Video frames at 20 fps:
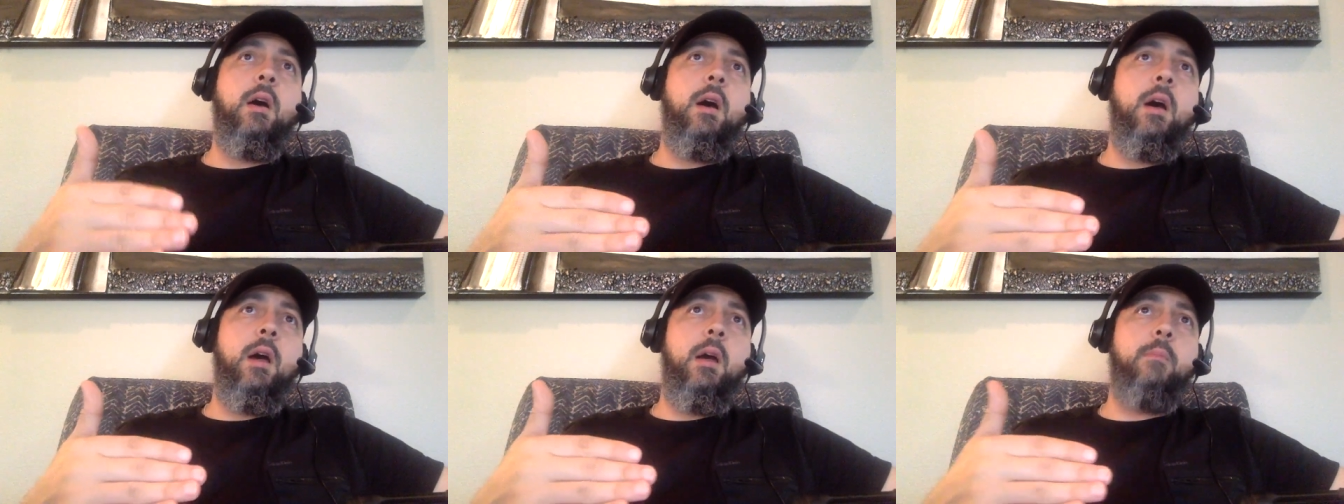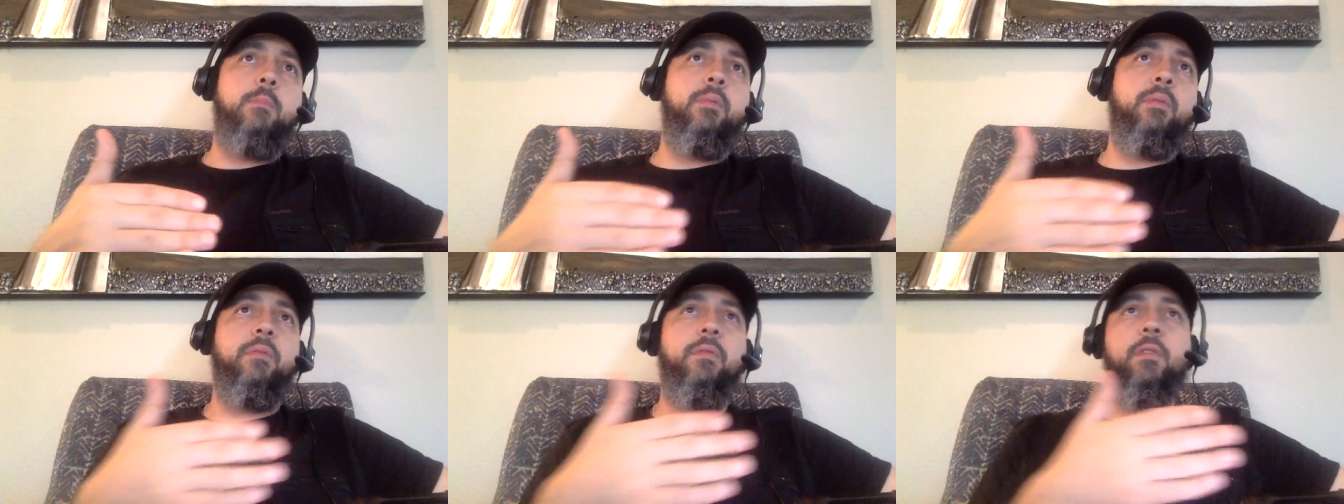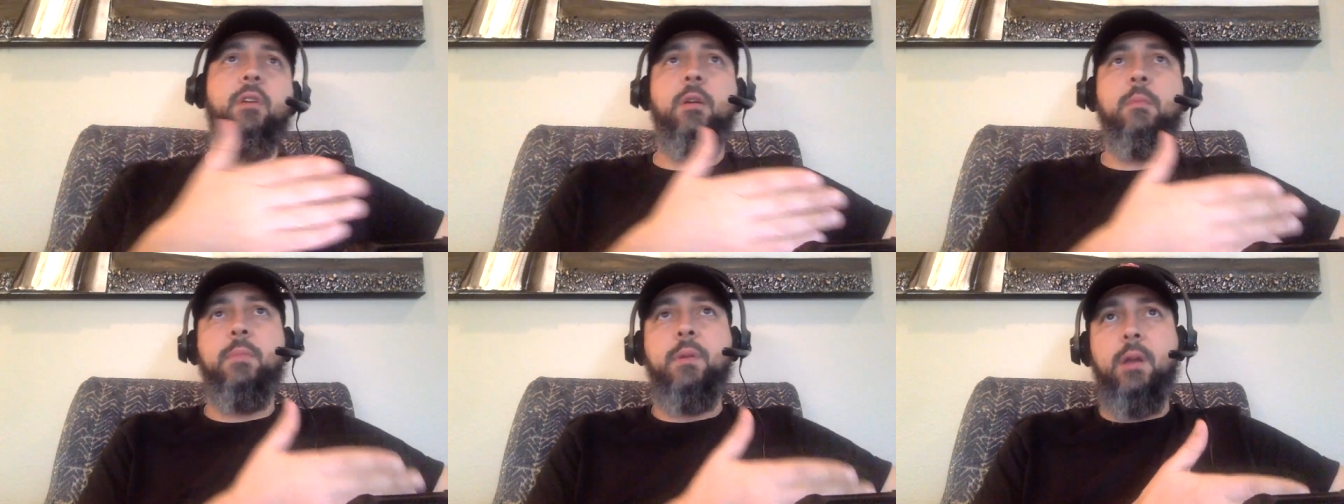I
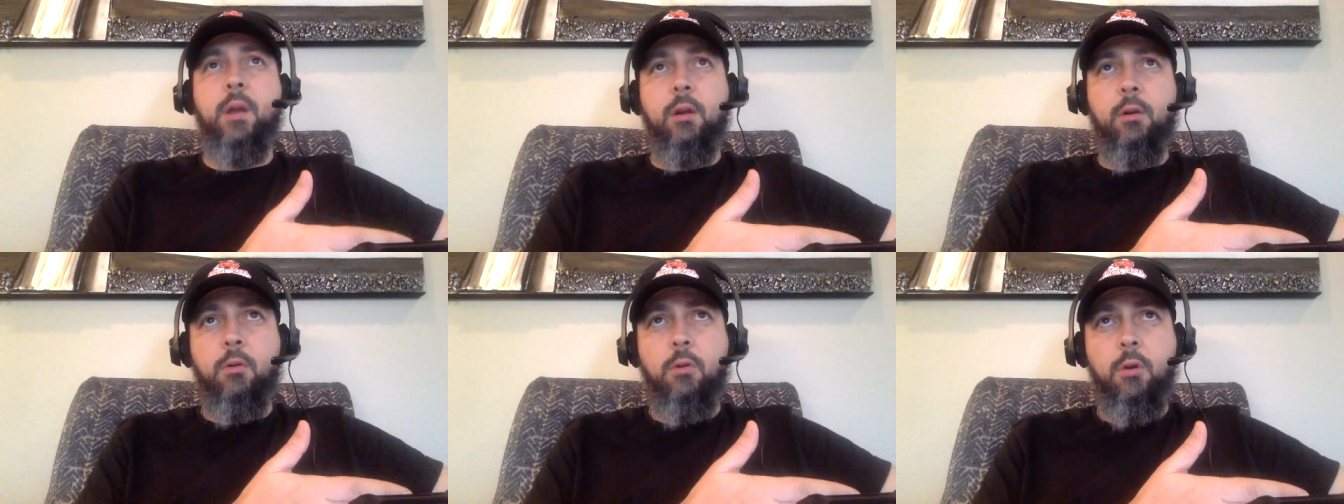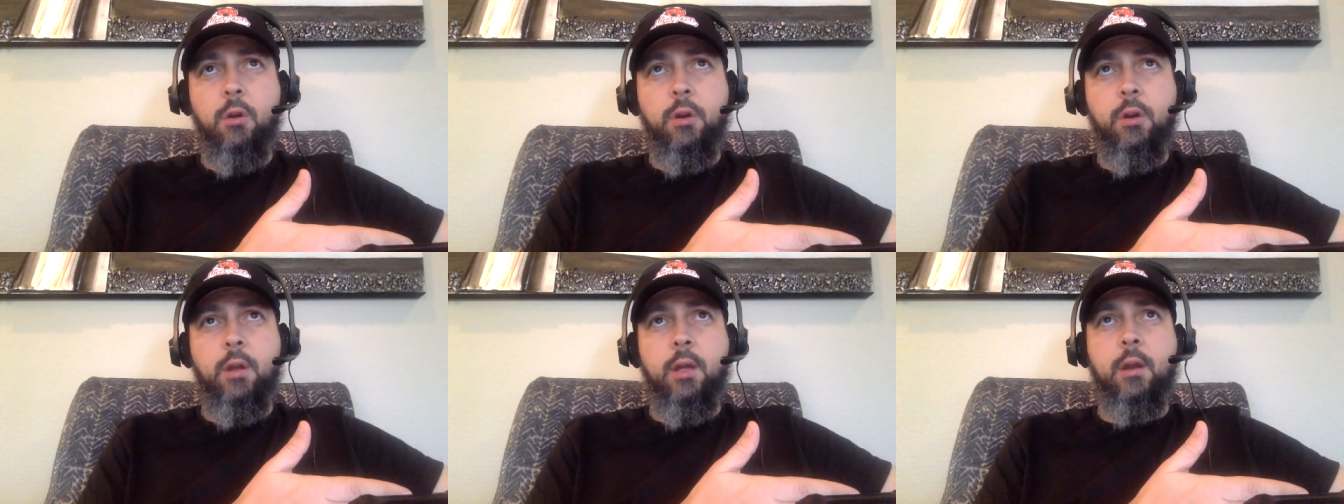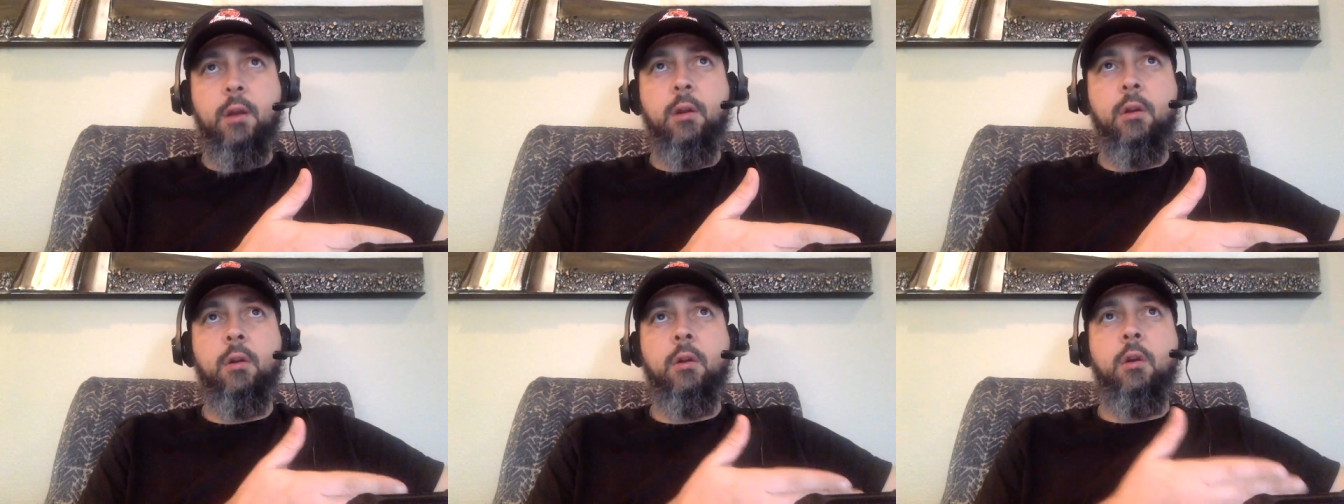prefer to be a
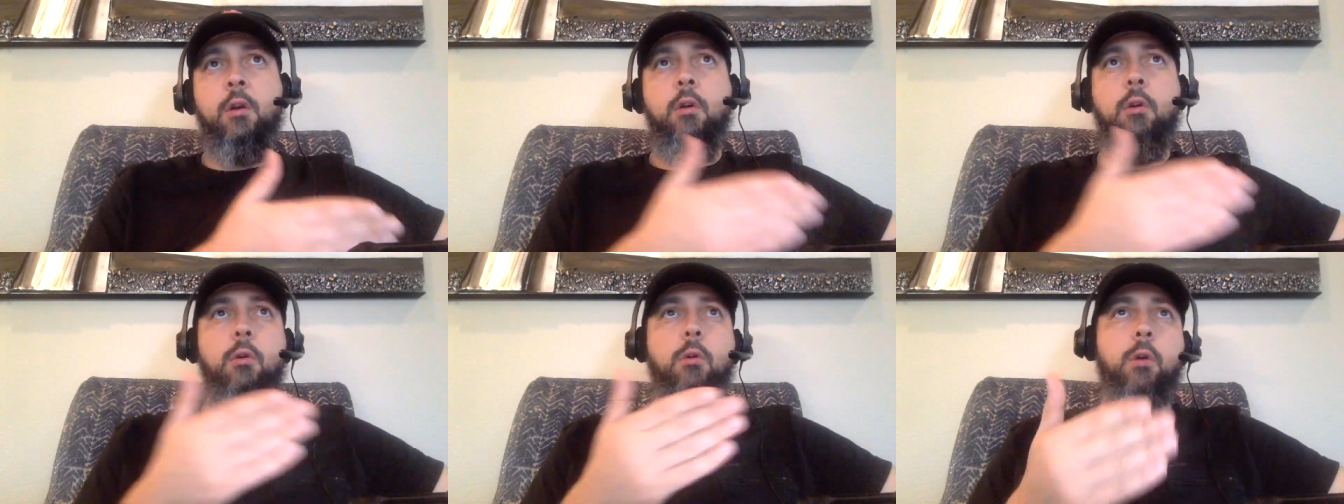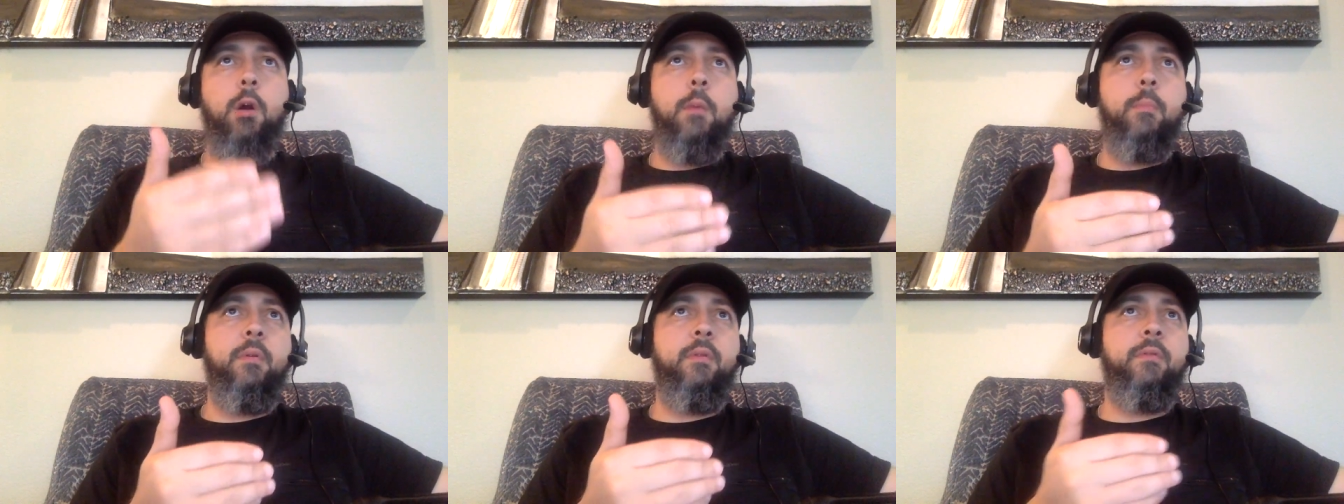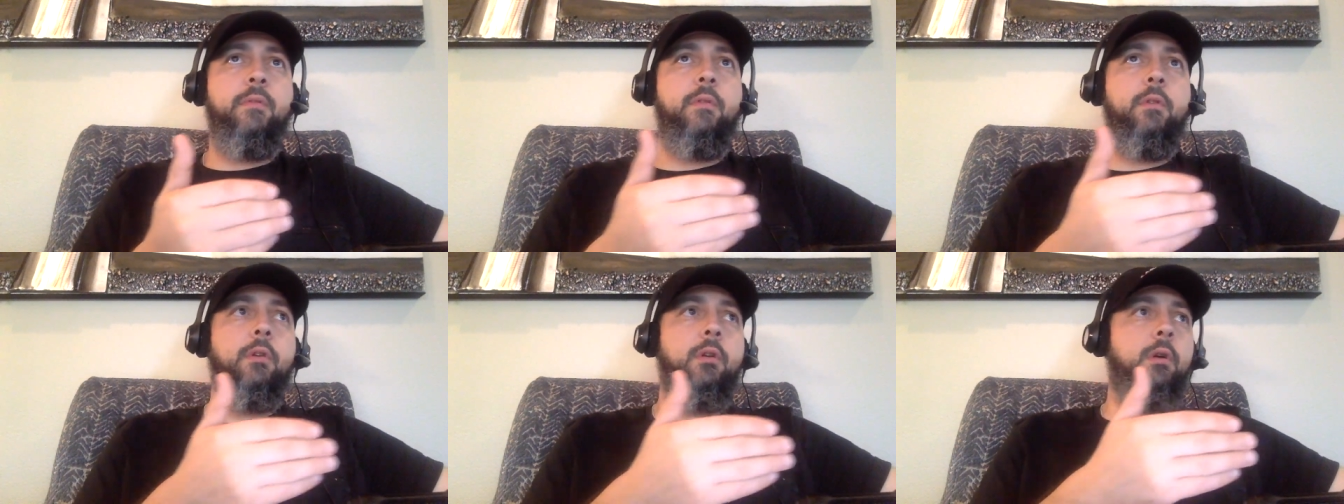coordinator, or I prefer